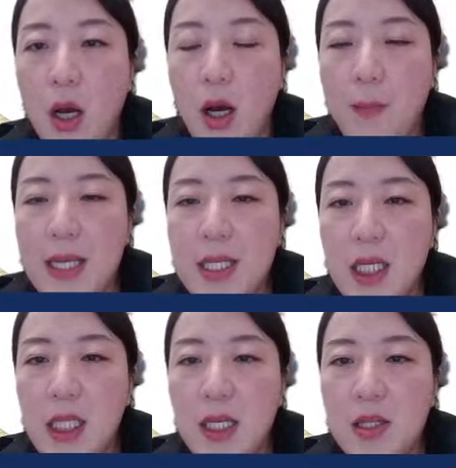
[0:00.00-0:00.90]

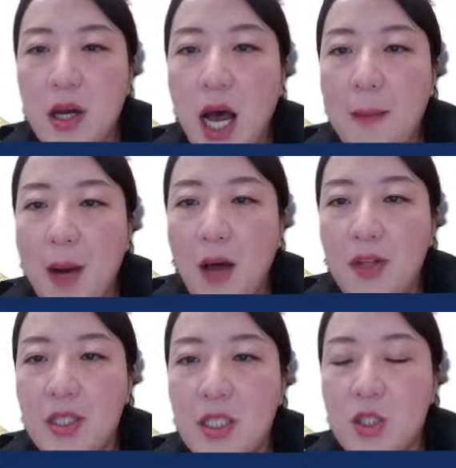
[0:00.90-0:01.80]
basically, the
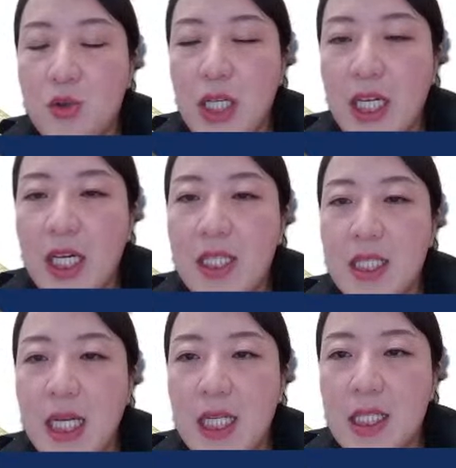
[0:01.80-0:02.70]
hypothesis 3 is
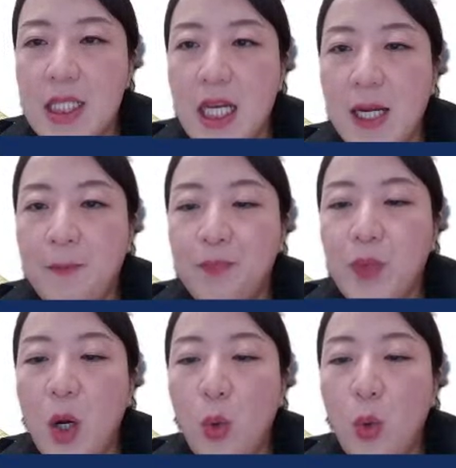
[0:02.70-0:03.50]
testing